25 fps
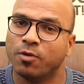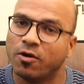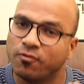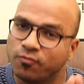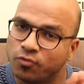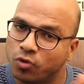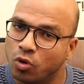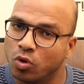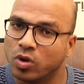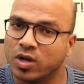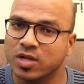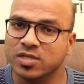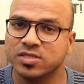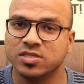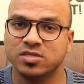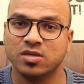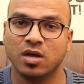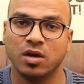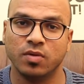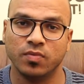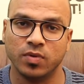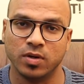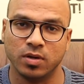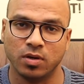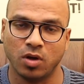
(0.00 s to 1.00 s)
of local
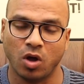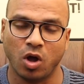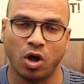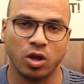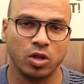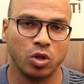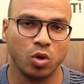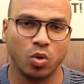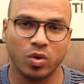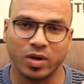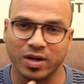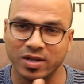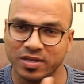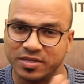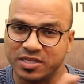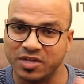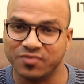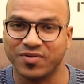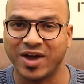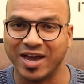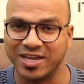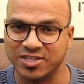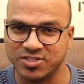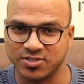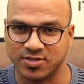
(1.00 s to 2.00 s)
server or local
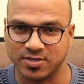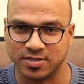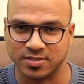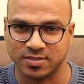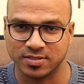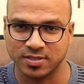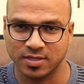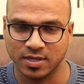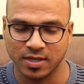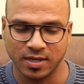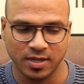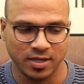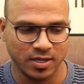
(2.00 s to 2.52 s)
devices.